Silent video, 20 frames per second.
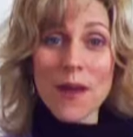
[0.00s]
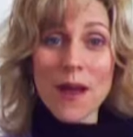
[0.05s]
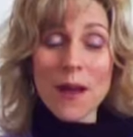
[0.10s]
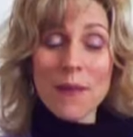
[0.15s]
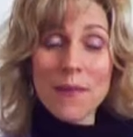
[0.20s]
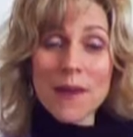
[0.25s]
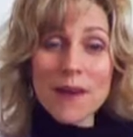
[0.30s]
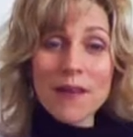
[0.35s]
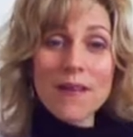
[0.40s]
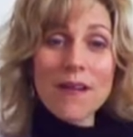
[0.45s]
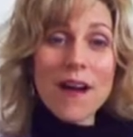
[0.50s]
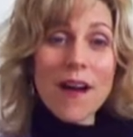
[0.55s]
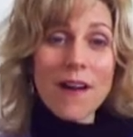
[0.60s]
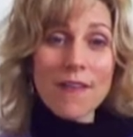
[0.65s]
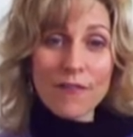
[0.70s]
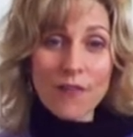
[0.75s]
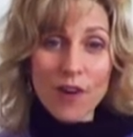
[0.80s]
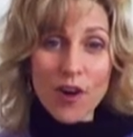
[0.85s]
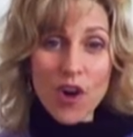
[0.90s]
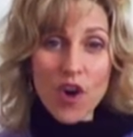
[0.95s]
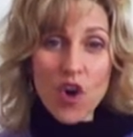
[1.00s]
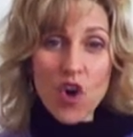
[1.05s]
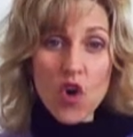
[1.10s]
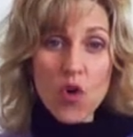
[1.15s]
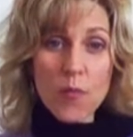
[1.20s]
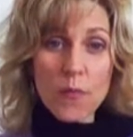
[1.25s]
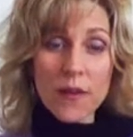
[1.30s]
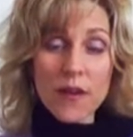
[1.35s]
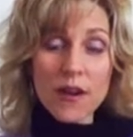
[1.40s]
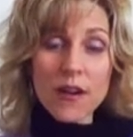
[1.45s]
I'm here to offer
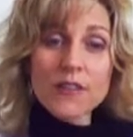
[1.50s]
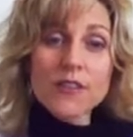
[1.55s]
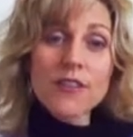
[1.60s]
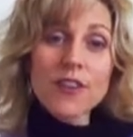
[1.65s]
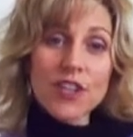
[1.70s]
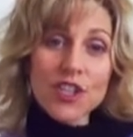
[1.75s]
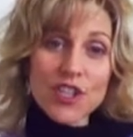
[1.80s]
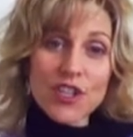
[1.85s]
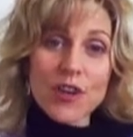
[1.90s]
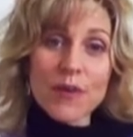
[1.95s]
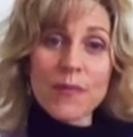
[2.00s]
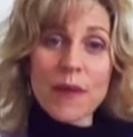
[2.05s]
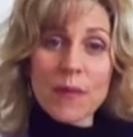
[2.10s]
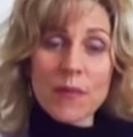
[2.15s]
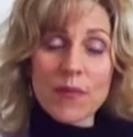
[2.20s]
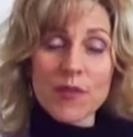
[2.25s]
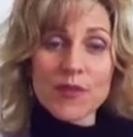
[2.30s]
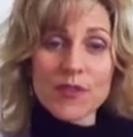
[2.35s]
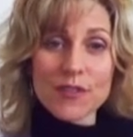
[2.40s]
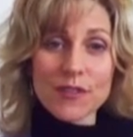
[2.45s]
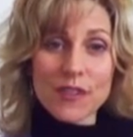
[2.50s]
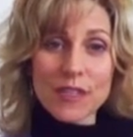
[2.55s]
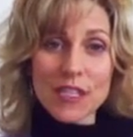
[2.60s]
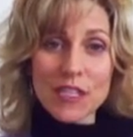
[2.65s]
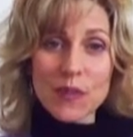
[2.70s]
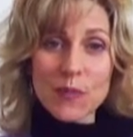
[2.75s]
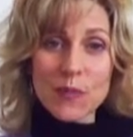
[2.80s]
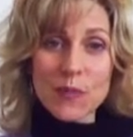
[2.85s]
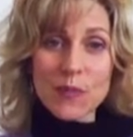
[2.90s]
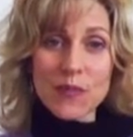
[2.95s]
hope and also to share my personal
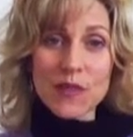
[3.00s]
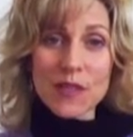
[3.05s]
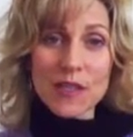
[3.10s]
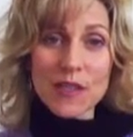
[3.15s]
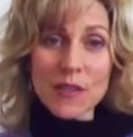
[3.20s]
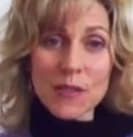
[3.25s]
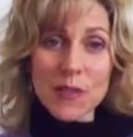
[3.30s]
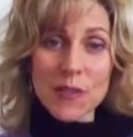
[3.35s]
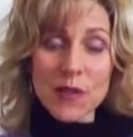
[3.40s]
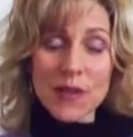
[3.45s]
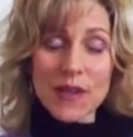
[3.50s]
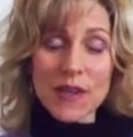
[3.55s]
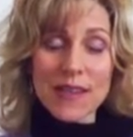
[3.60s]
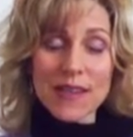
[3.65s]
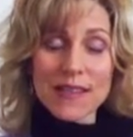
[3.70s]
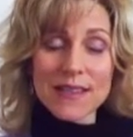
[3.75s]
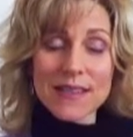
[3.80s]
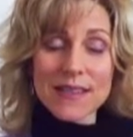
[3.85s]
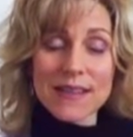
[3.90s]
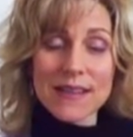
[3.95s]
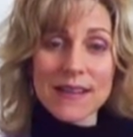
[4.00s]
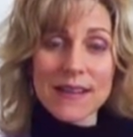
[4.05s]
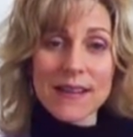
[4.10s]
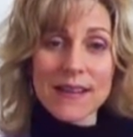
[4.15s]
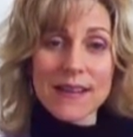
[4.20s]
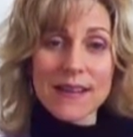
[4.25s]
experience.